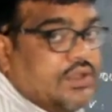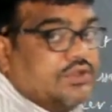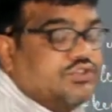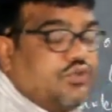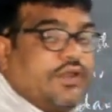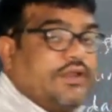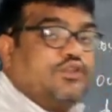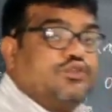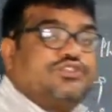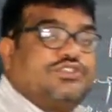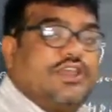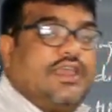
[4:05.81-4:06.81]
So when
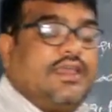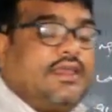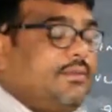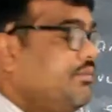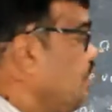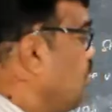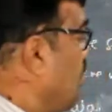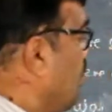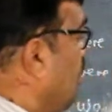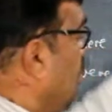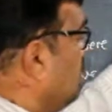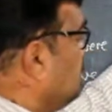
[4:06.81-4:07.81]
you see
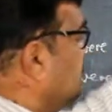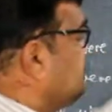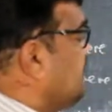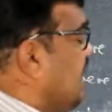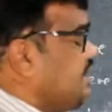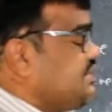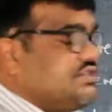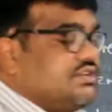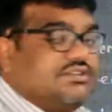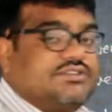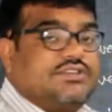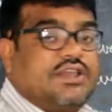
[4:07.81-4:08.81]
all these
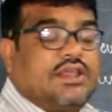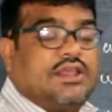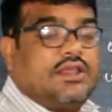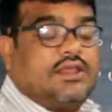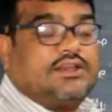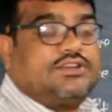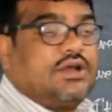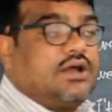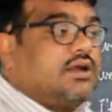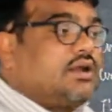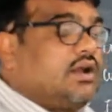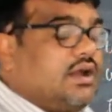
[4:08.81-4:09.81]
actions, it
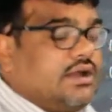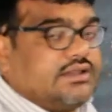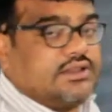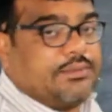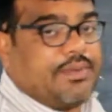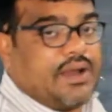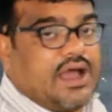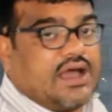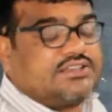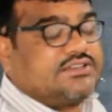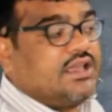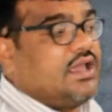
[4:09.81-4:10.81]
occurred in the
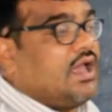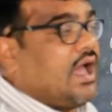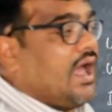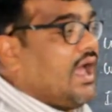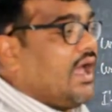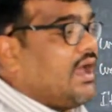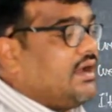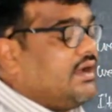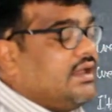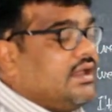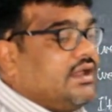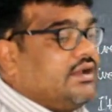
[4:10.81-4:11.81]
past
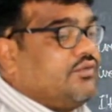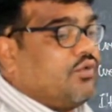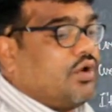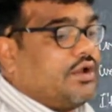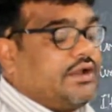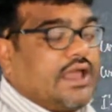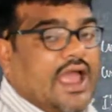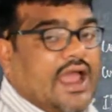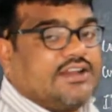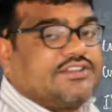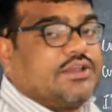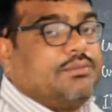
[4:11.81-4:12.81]
and it
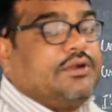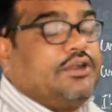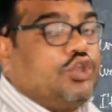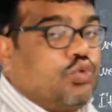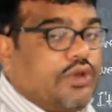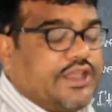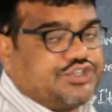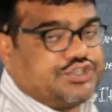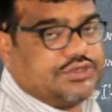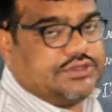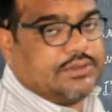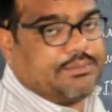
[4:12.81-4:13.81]
had some
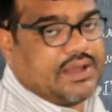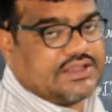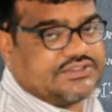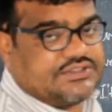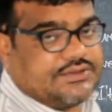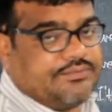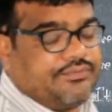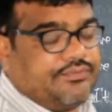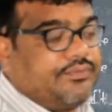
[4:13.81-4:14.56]
duration in the past.